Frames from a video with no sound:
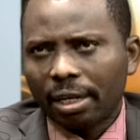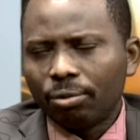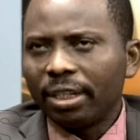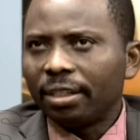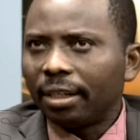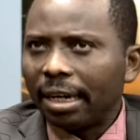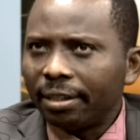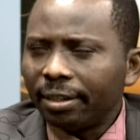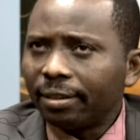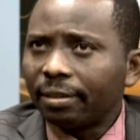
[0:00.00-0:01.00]
Anyway,
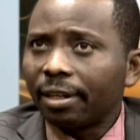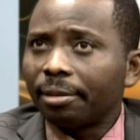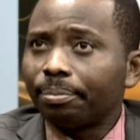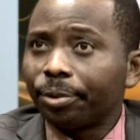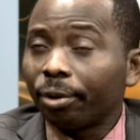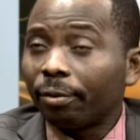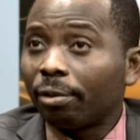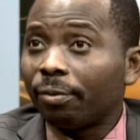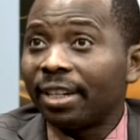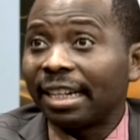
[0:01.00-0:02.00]
in this um, period of
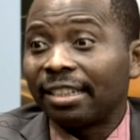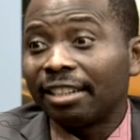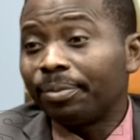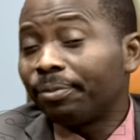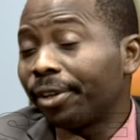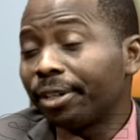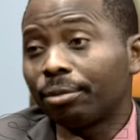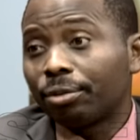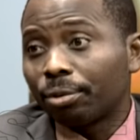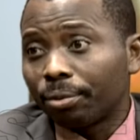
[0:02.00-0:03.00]
COVID nineteen, there have been very
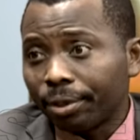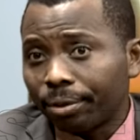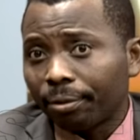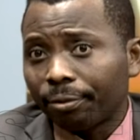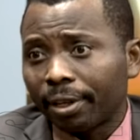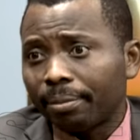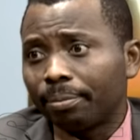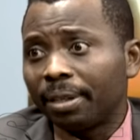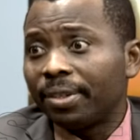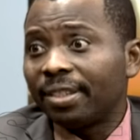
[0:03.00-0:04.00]
good stories of um,
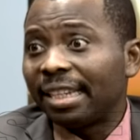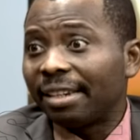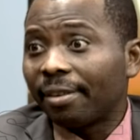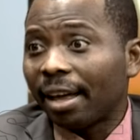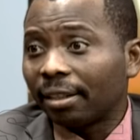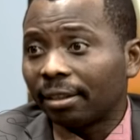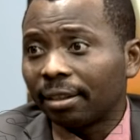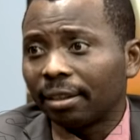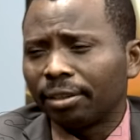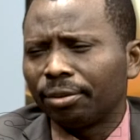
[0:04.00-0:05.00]
babies delivered,
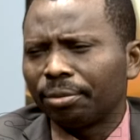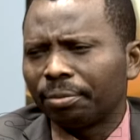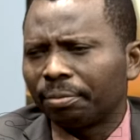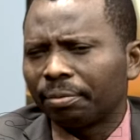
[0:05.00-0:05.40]
you know,